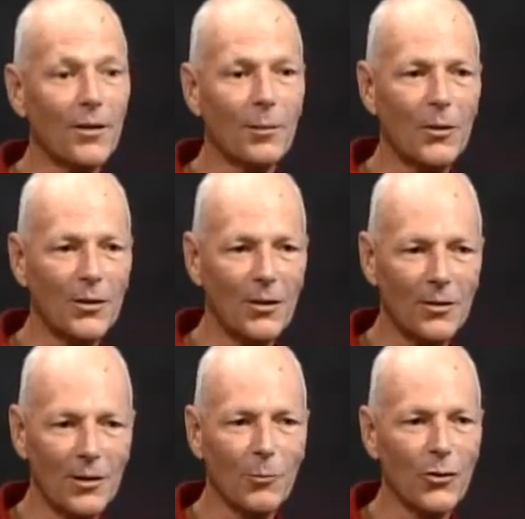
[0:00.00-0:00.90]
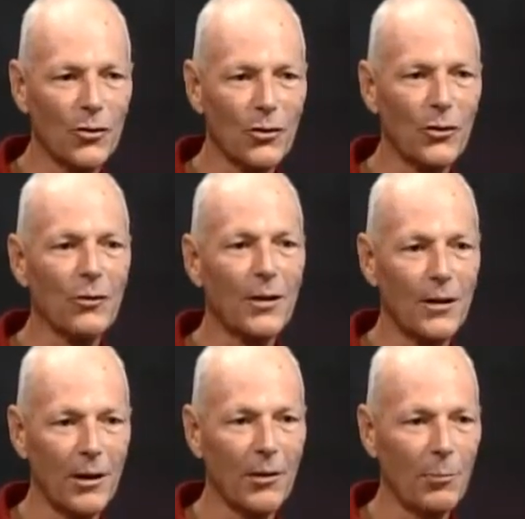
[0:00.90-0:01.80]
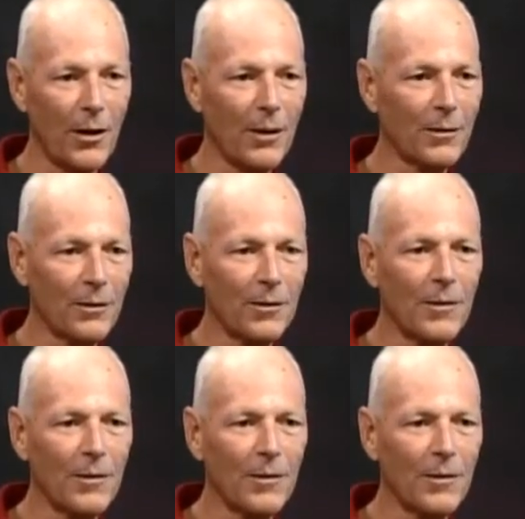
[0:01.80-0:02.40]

the immune system are sugar and dairy products.